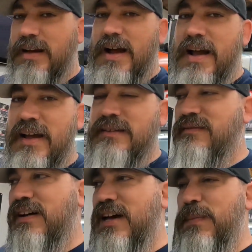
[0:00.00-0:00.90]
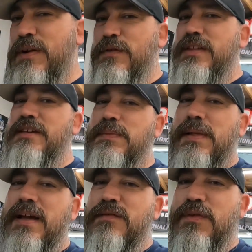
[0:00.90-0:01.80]
I had a couple different things
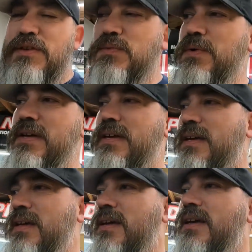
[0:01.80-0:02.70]
planned for this week